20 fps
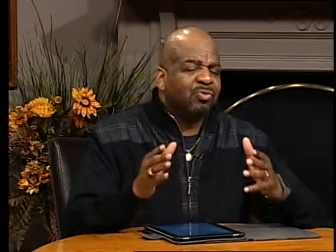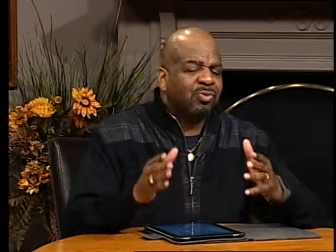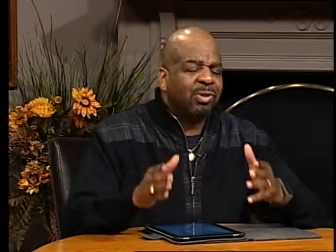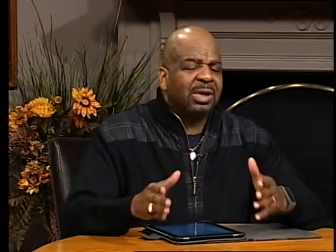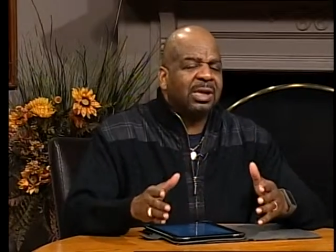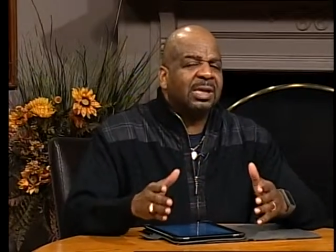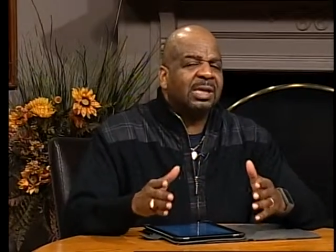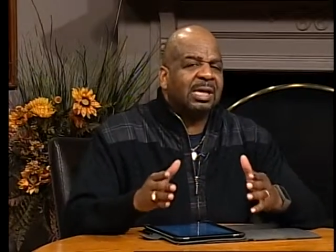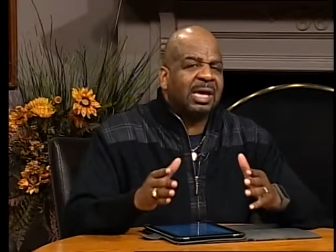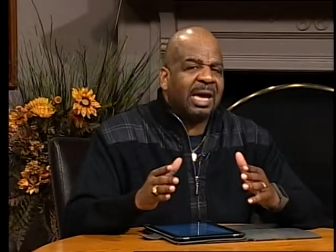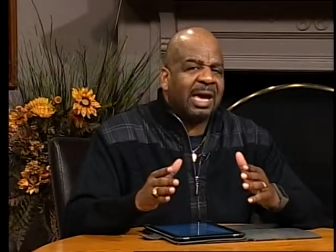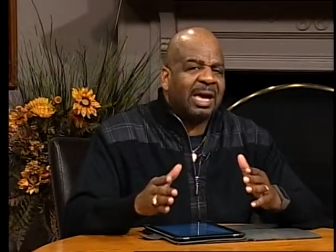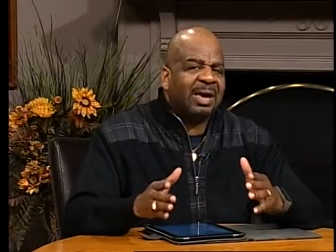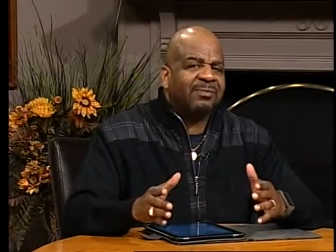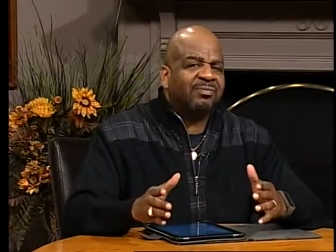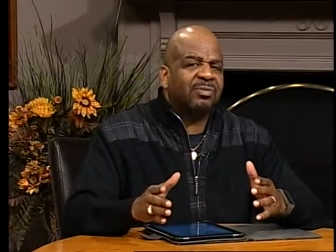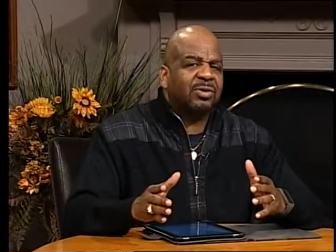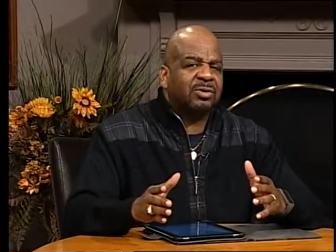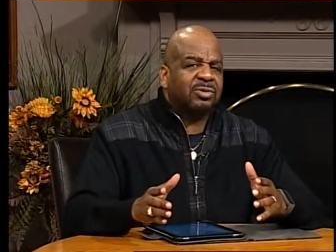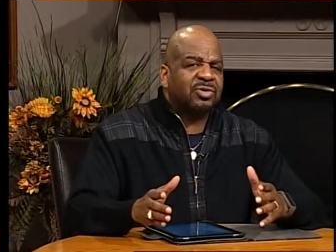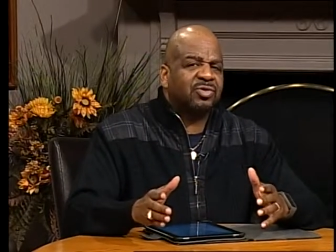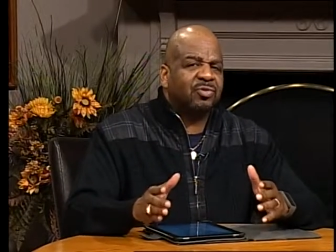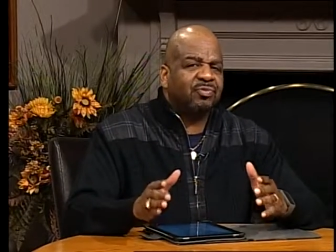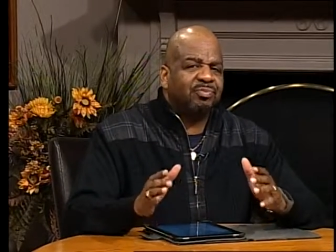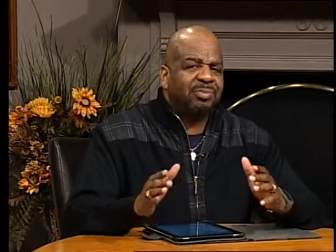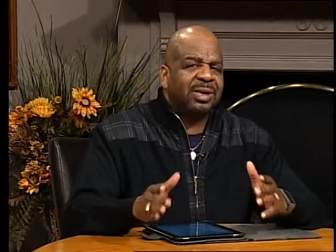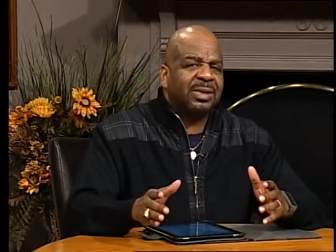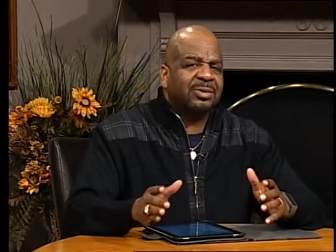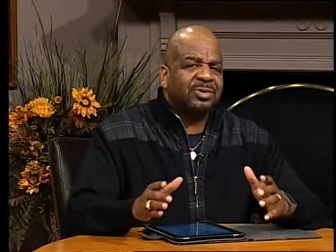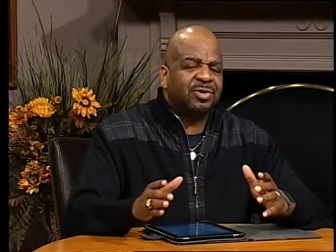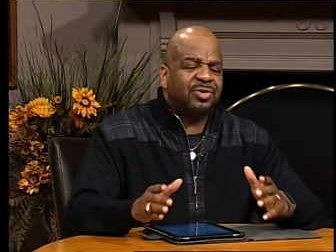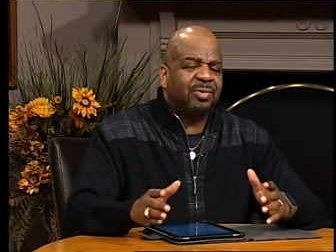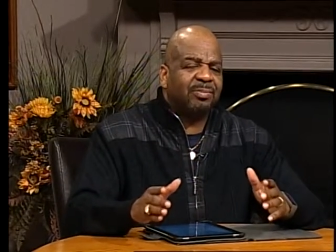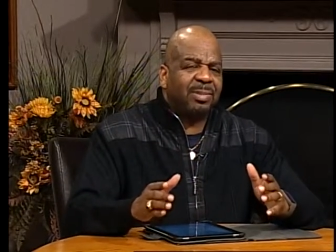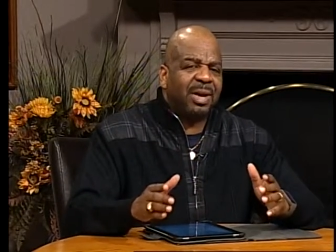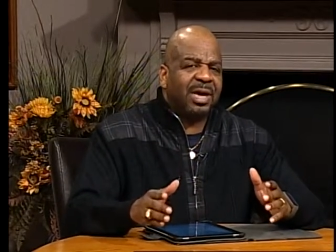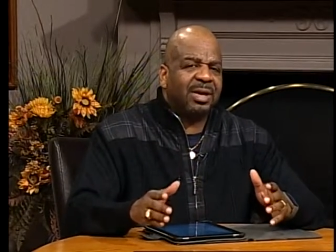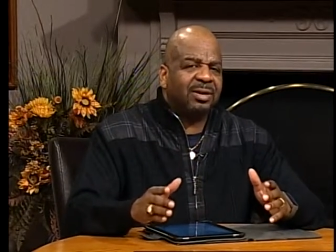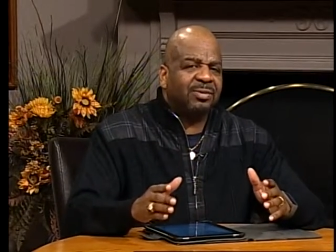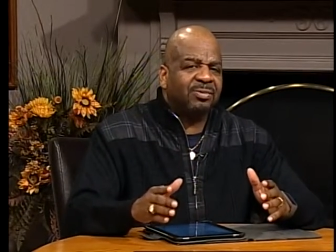really have to submit to the
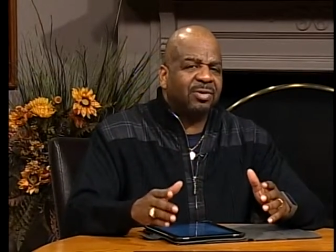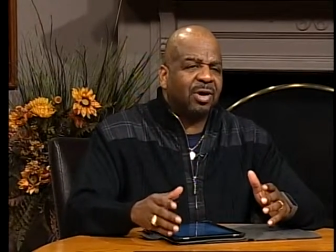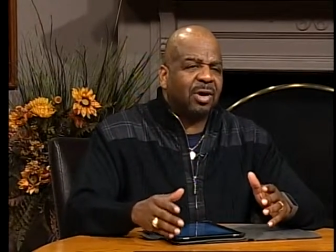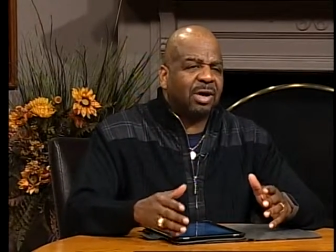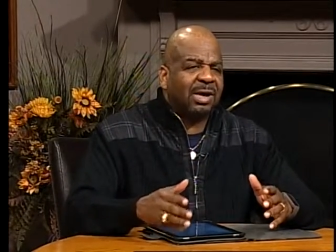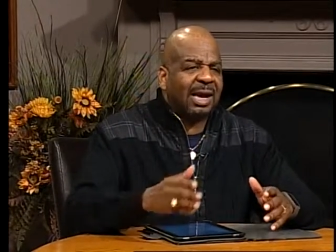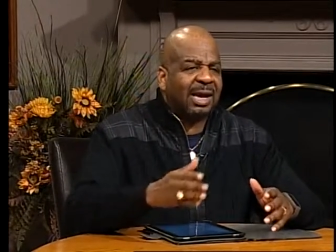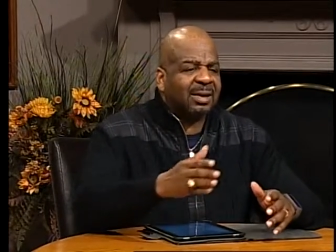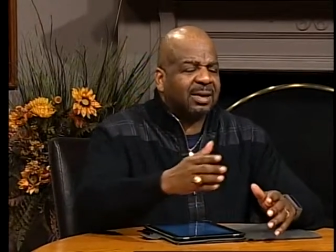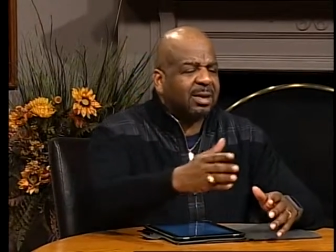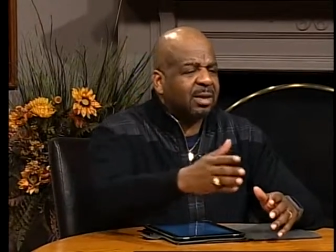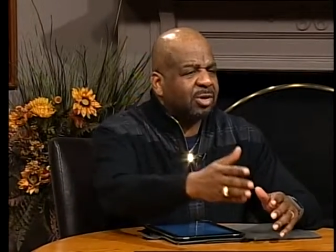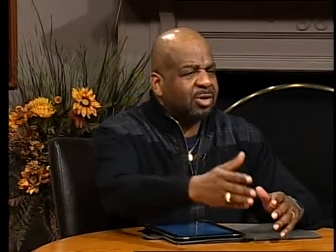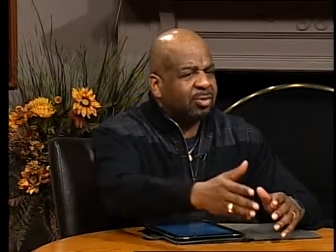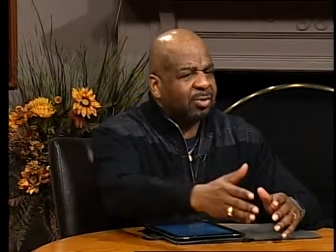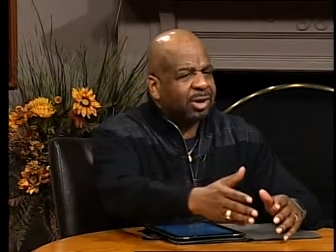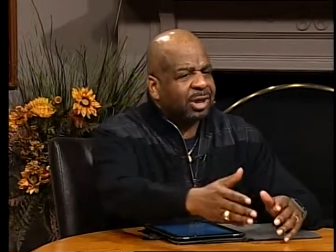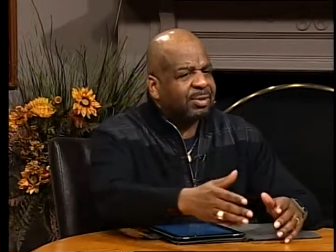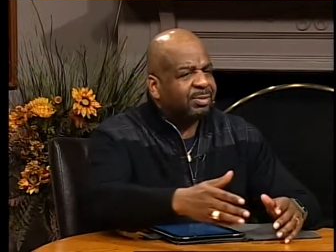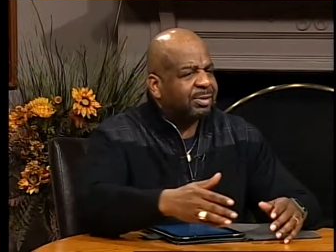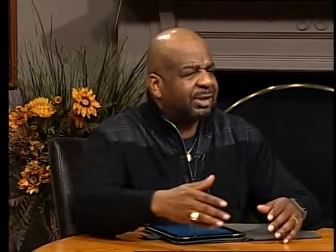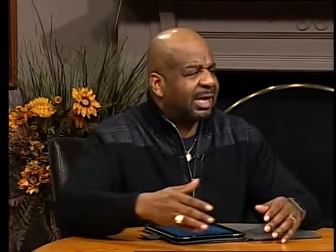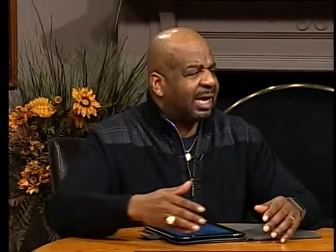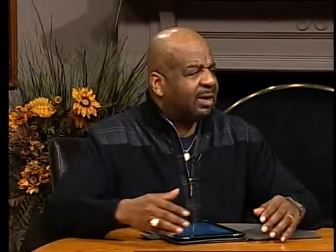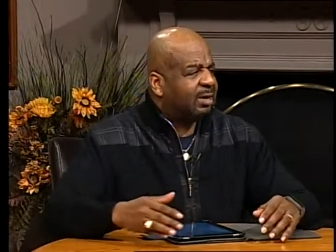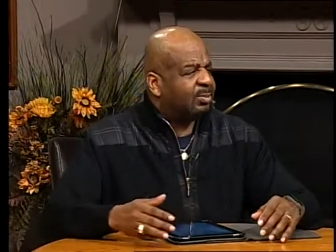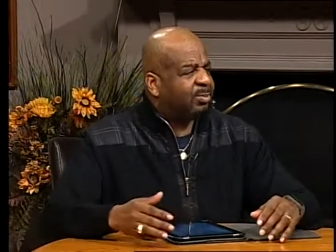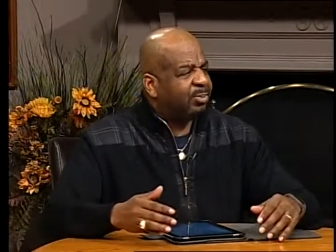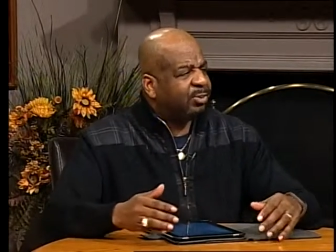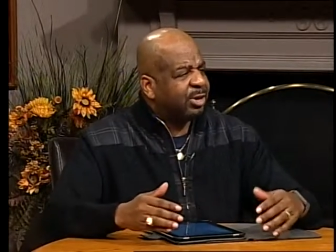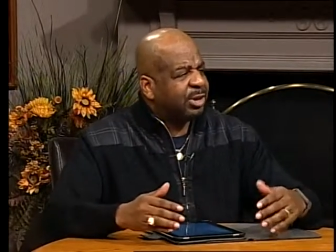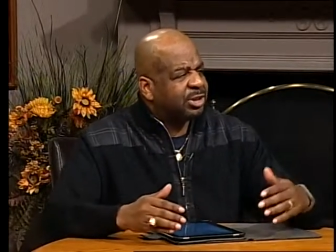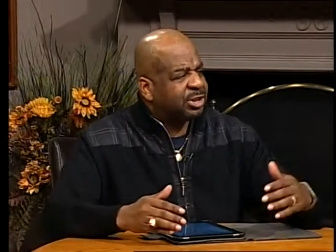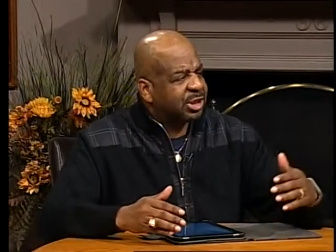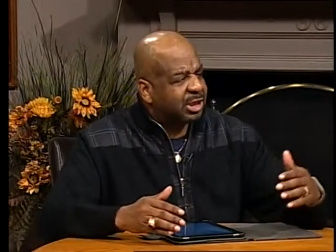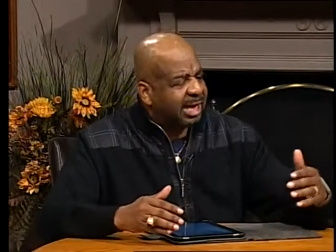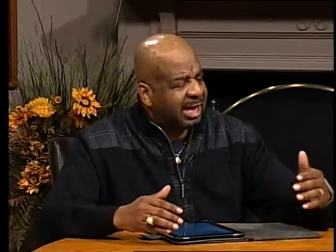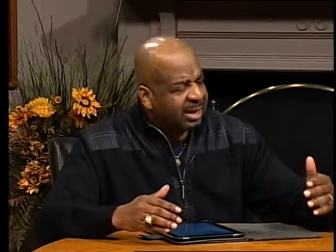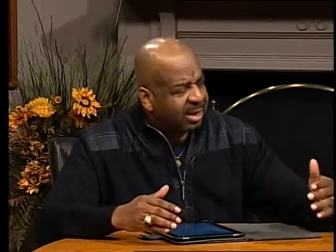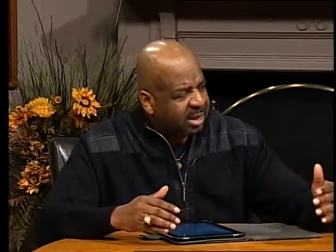man of God. How can you hear without a preacher?
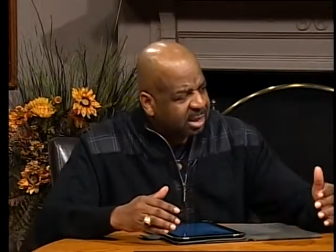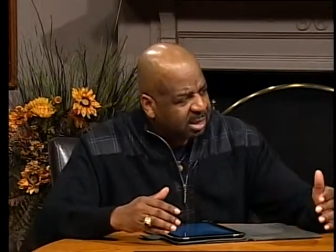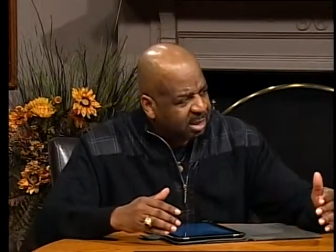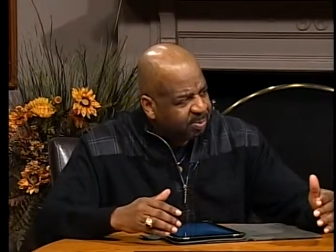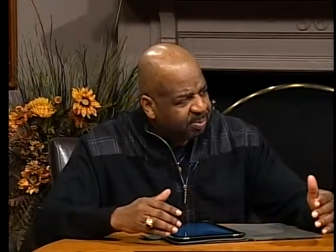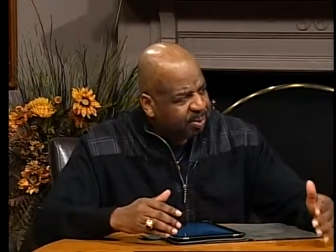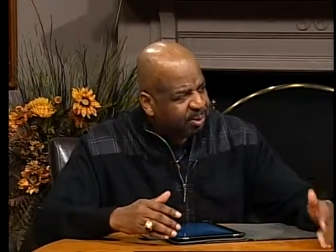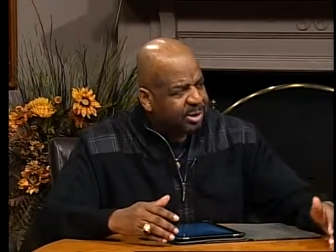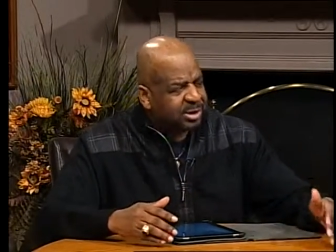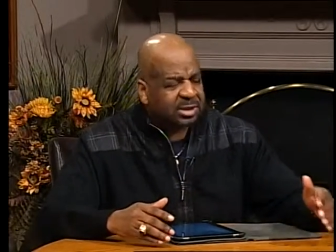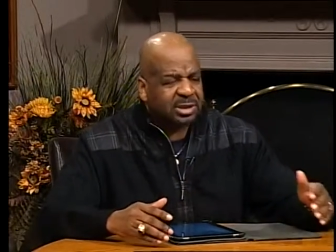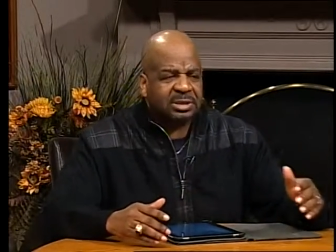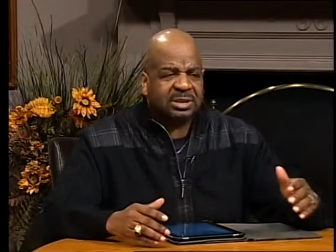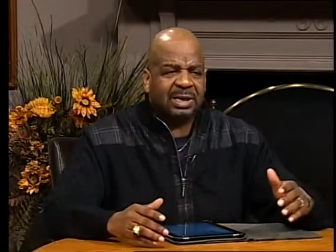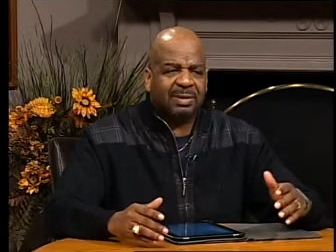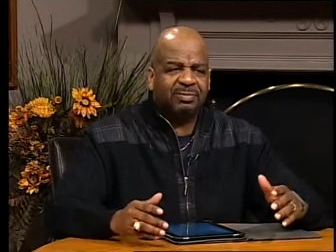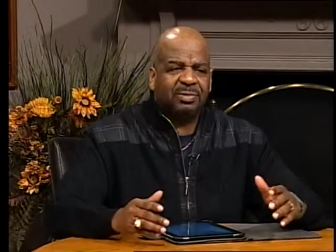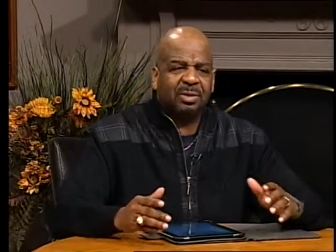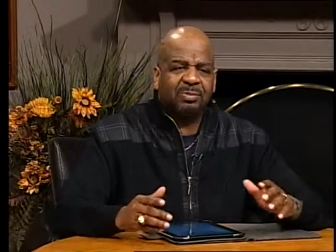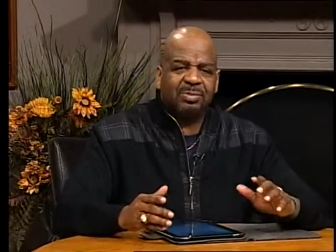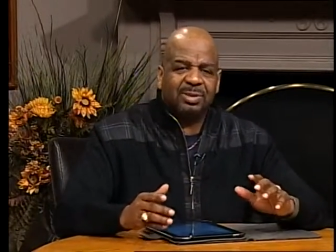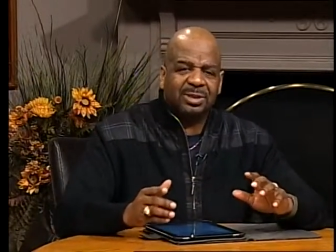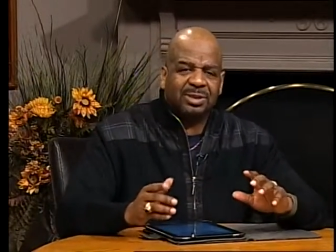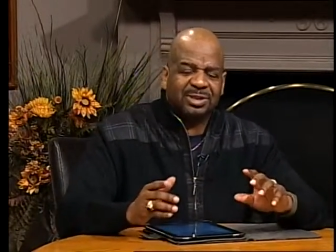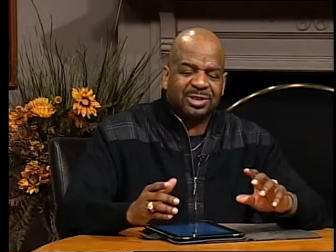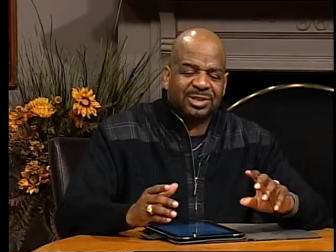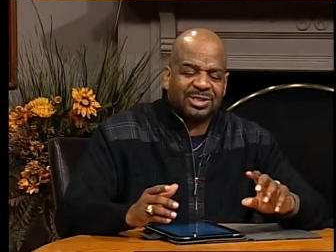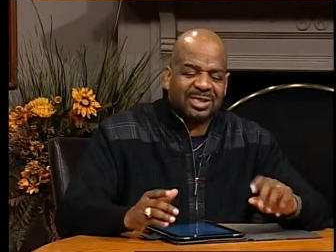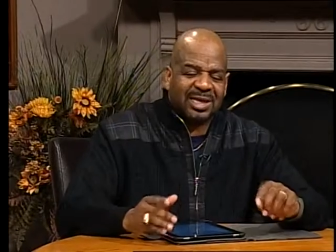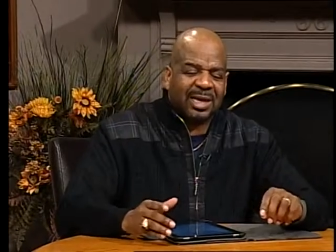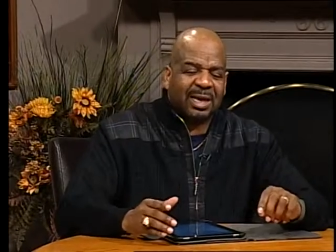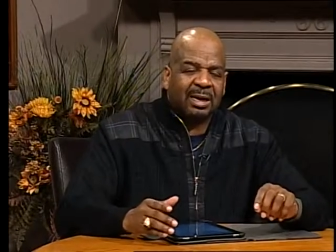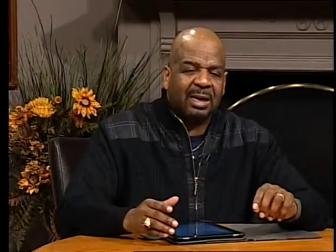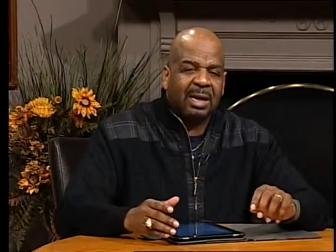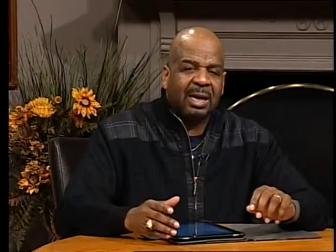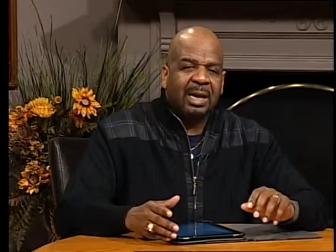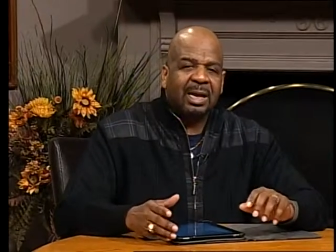And how can he yeah. preach except he be sent?